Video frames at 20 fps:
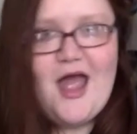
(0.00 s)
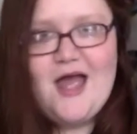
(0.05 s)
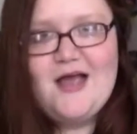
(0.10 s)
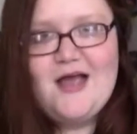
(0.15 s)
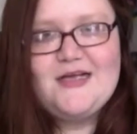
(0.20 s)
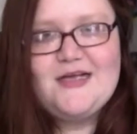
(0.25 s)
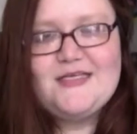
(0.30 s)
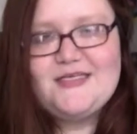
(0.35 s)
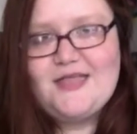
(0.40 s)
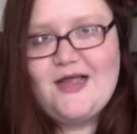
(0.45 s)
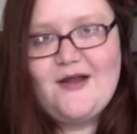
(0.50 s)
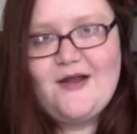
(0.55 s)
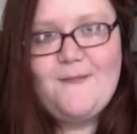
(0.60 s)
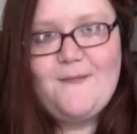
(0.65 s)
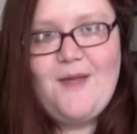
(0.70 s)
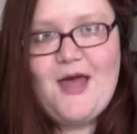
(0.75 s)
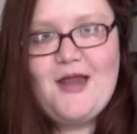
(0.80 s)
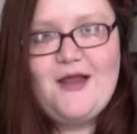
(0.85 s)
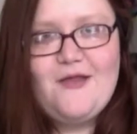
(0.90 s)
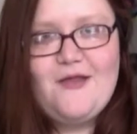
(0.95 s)
as they're
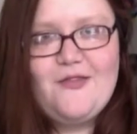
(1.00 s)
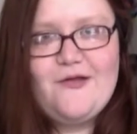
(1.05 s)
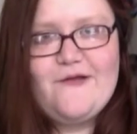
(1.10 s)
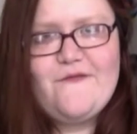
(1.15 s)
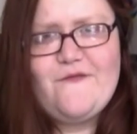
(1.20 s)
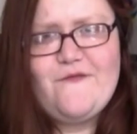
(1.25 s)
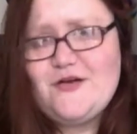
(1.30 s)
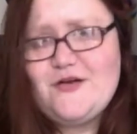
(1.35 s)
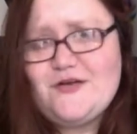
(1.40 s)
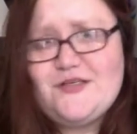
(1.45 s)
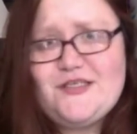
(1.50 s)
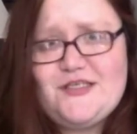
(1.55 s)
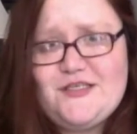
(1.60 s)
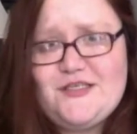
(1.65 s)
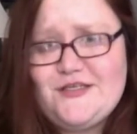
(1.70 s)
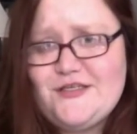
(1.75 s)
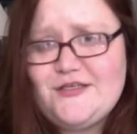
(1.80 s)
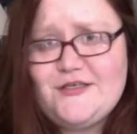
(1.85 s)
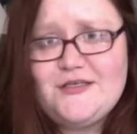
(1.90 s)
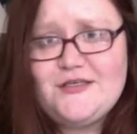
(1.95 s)
petting their first
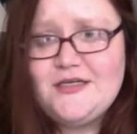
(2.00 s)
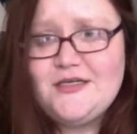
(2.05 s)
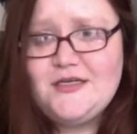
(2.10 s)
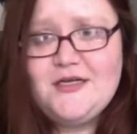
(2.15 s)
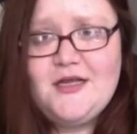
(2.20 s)
or